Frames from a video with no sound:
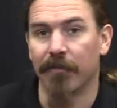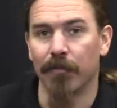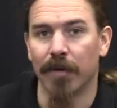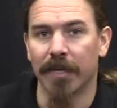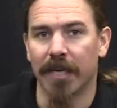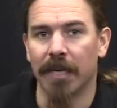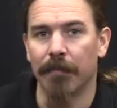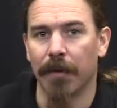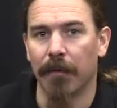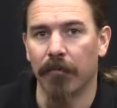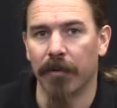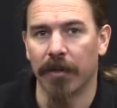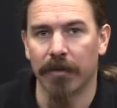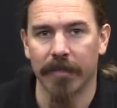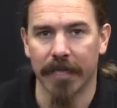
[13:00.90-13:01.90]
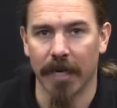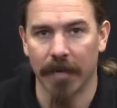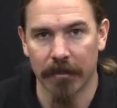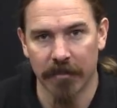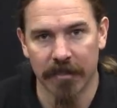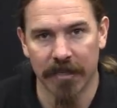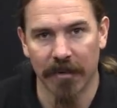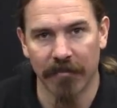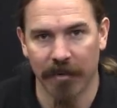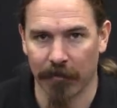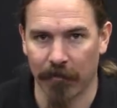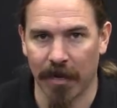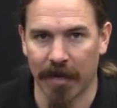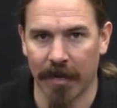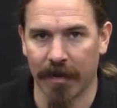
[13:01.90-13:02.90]
if you want to keep up with all the other stuff
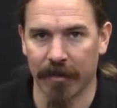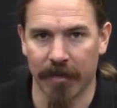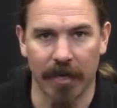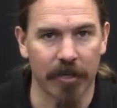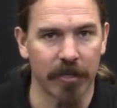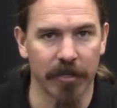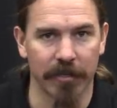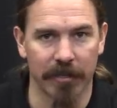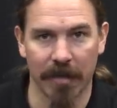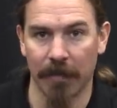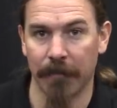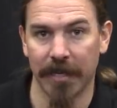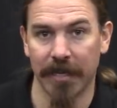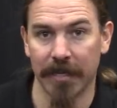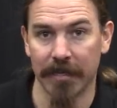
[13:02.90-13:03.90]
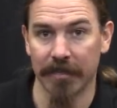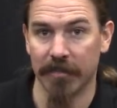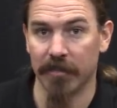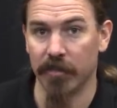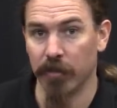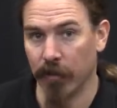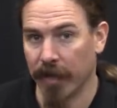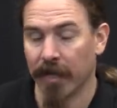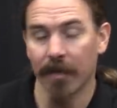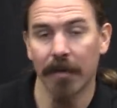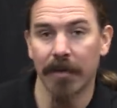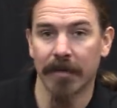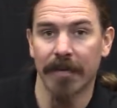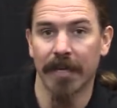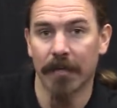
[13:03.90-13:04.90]
that Rock Island Auction Company is doing,
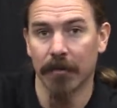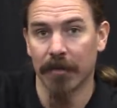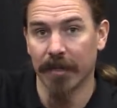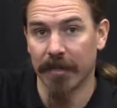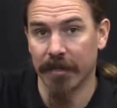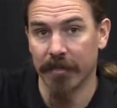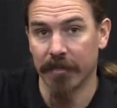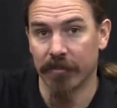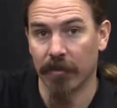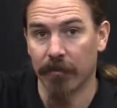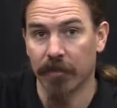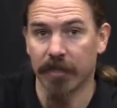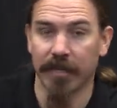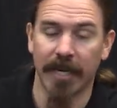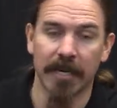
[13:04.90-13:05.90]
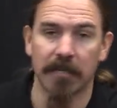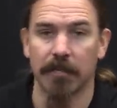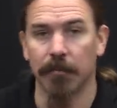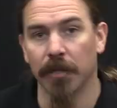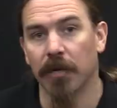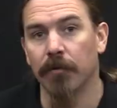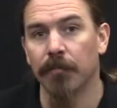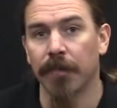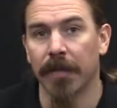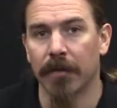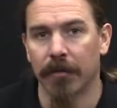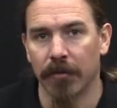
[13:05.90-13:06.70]
take a look in the description text below.